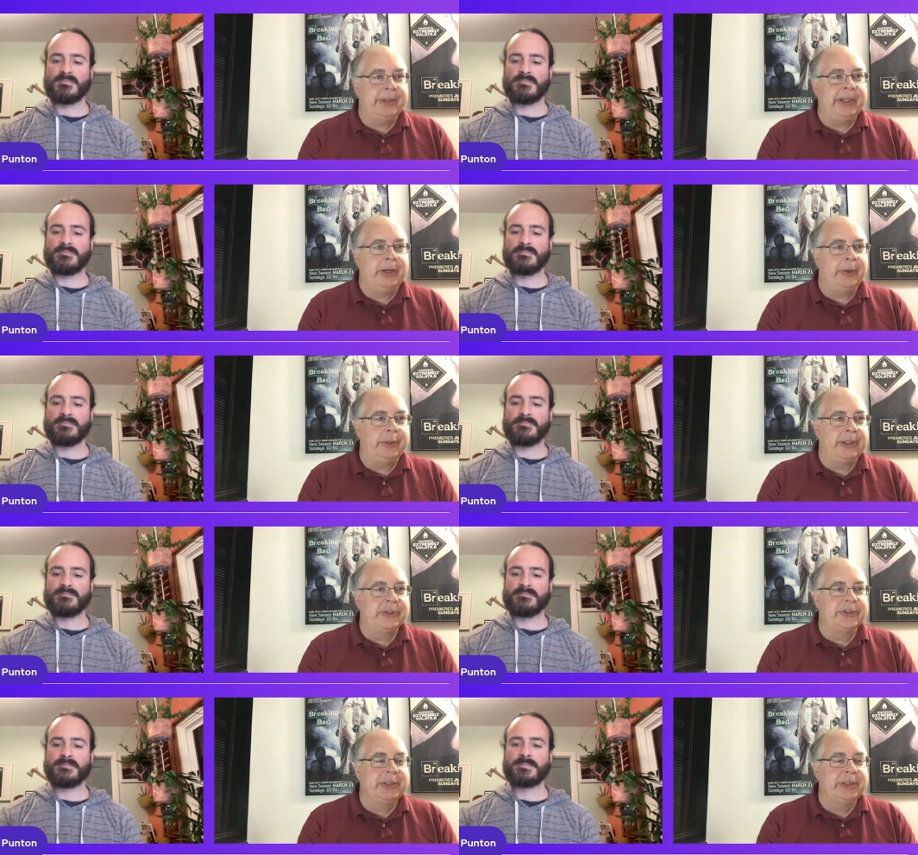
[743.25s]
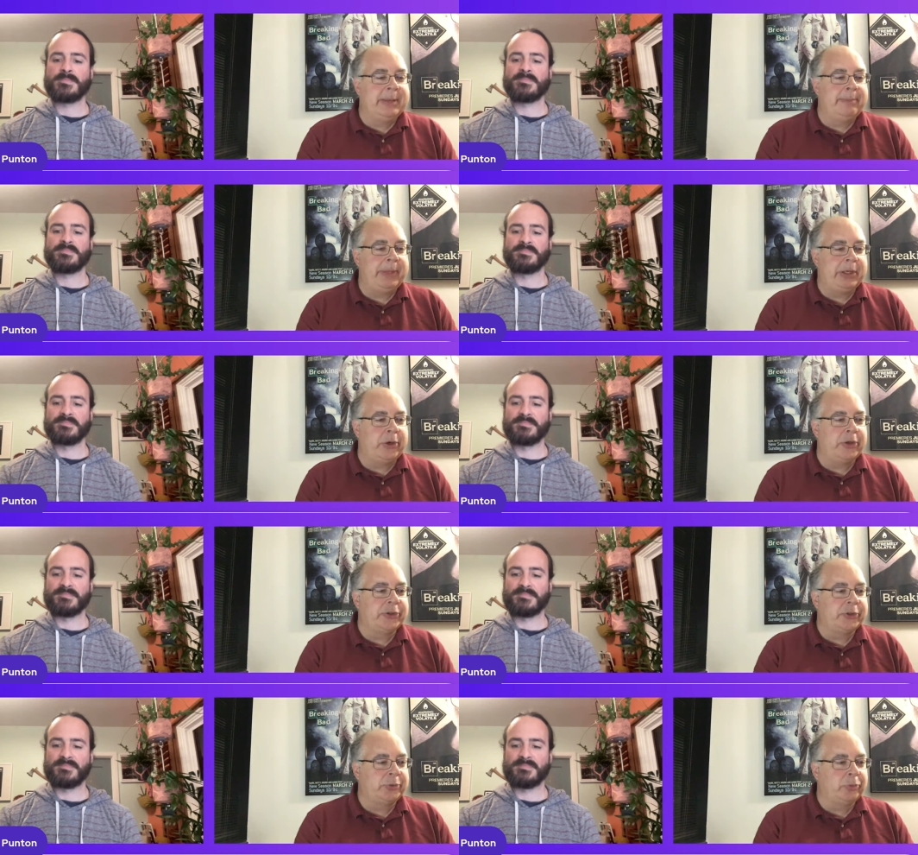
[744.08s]
Speaker 1: You know, it's
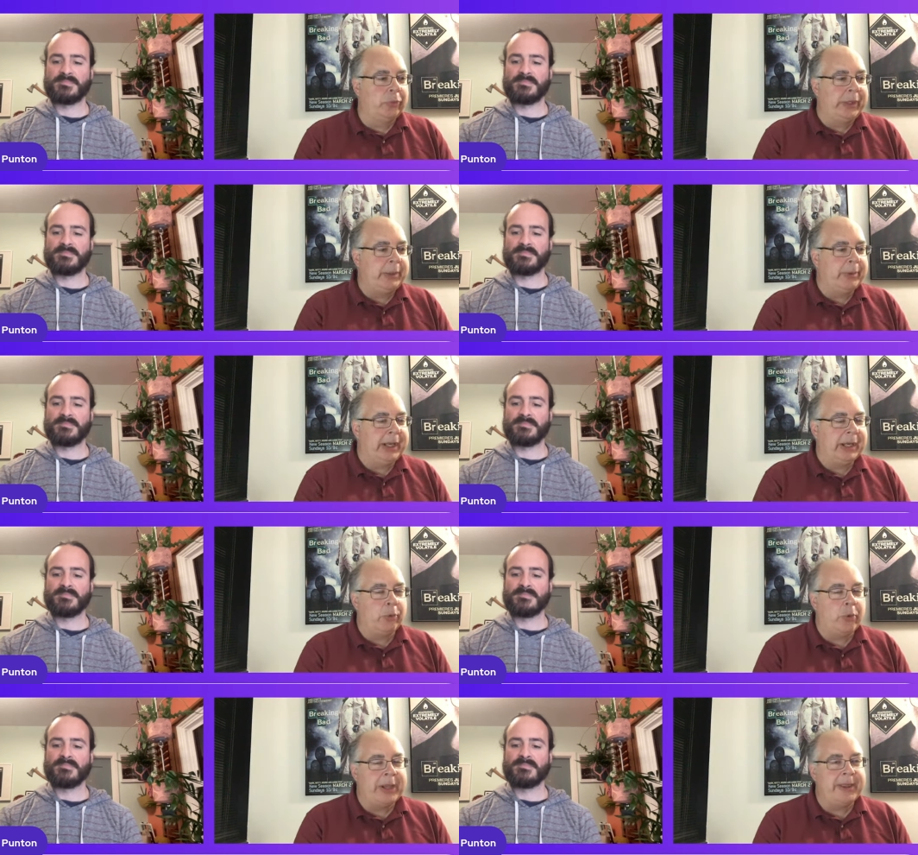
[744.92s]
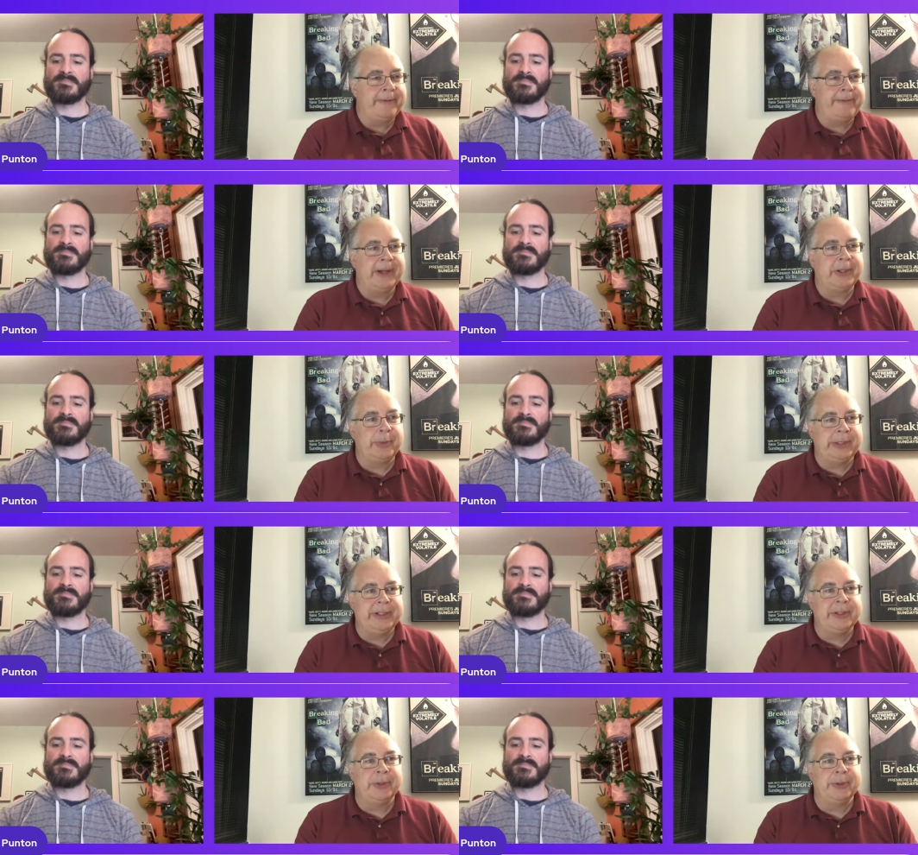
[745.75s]
because we were like, what the fuck do we
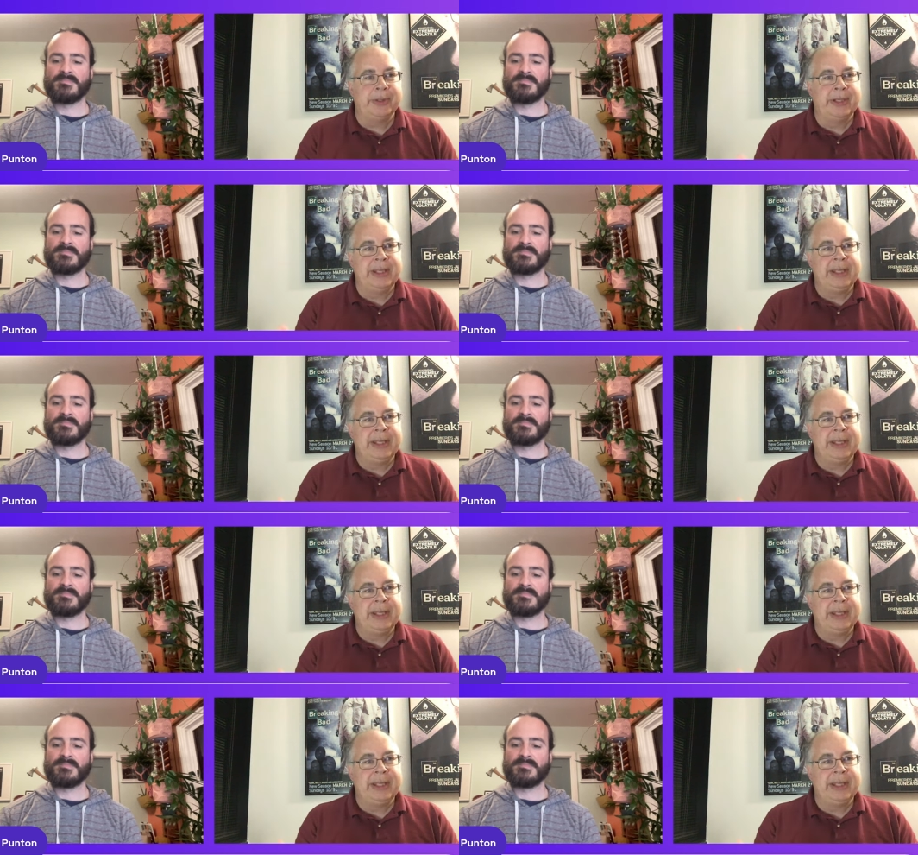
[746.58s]
do?